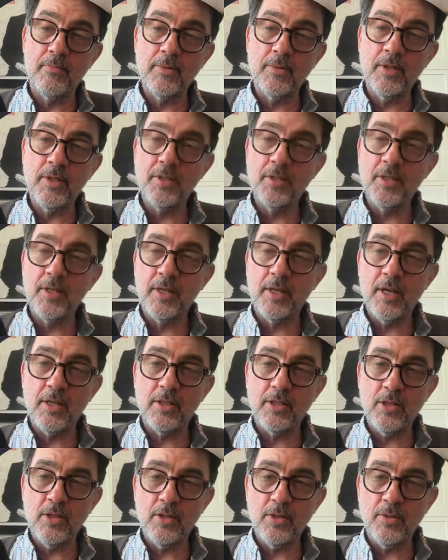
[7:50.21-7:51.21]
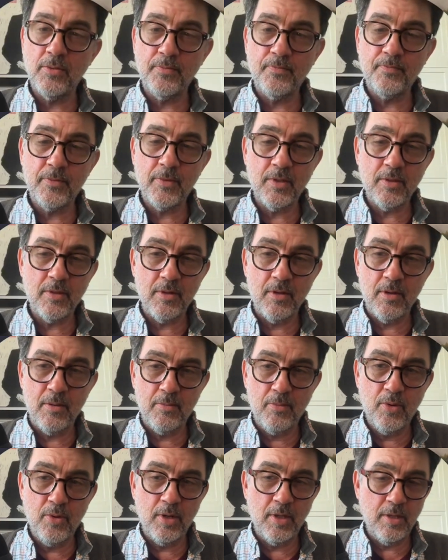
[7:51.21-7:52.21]
It's easy to get to. It's a
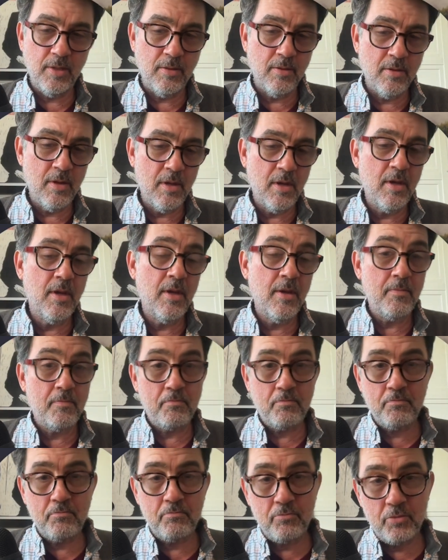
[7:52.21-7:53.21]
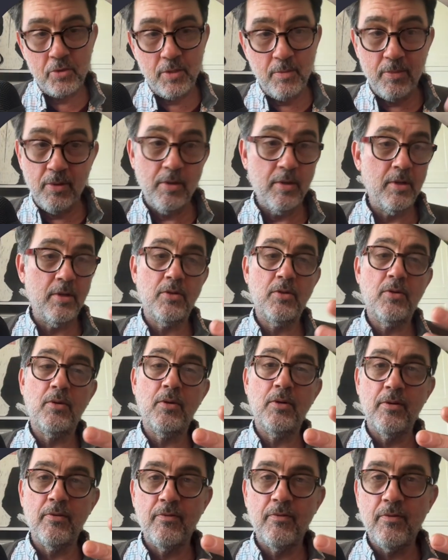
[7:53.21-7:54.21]
pretty simple and
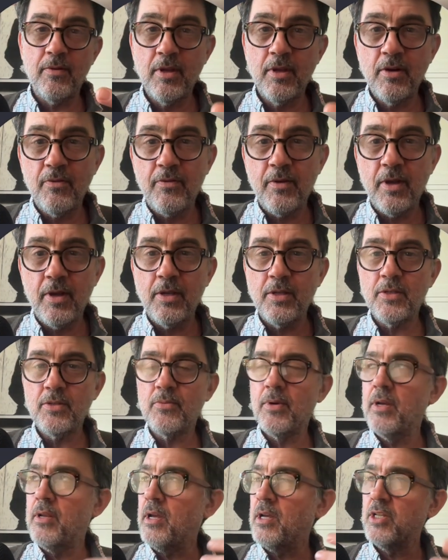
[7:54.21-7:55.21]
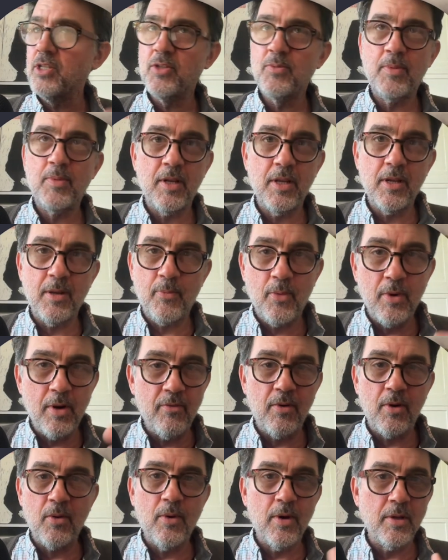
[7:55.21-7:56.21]
intuitive interface, right? I can spin it up
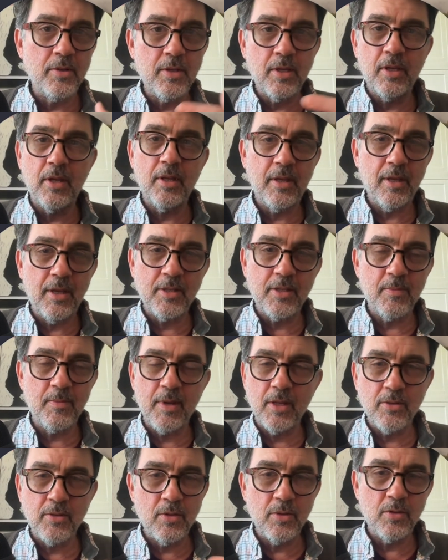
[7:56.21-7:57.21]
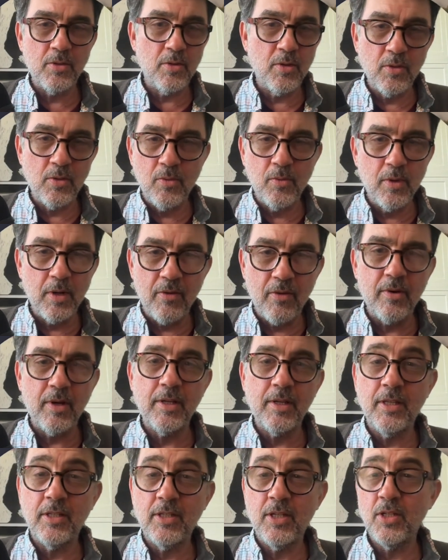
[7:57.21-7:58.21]
whenever I want to get some answers or do whatever I
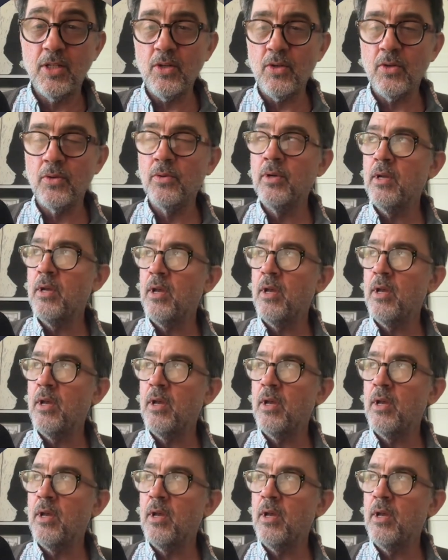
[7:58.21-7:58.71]
need to do.